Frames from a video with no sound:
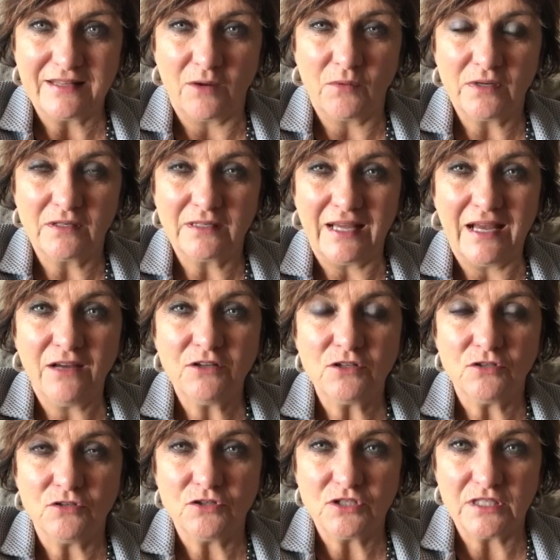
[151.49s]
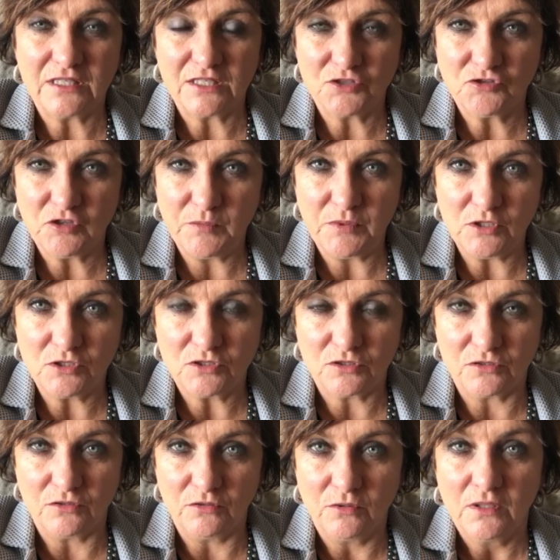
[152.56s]
that would allow you to contribute
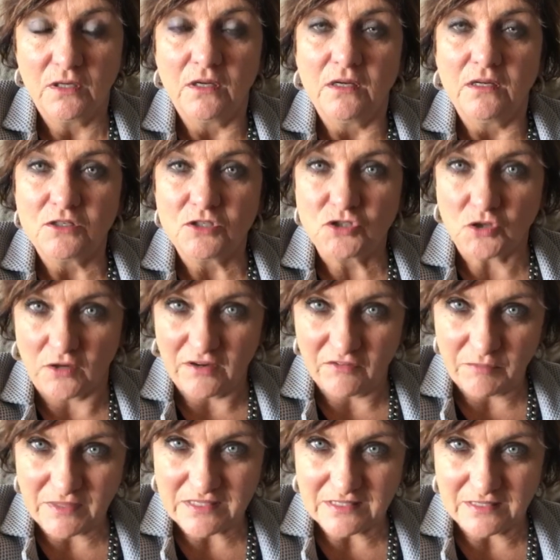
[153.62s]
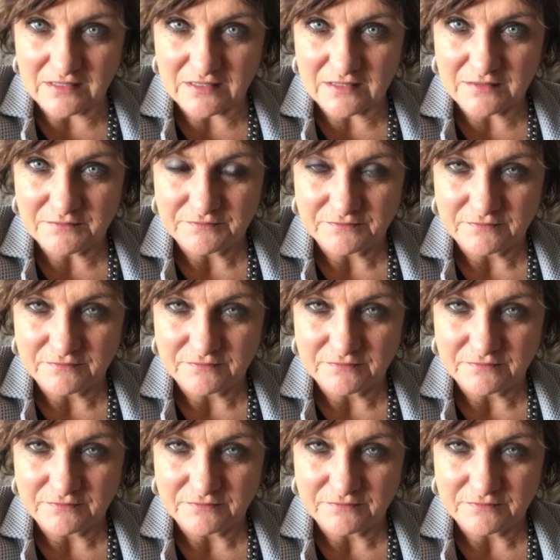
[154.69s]
to joy of business?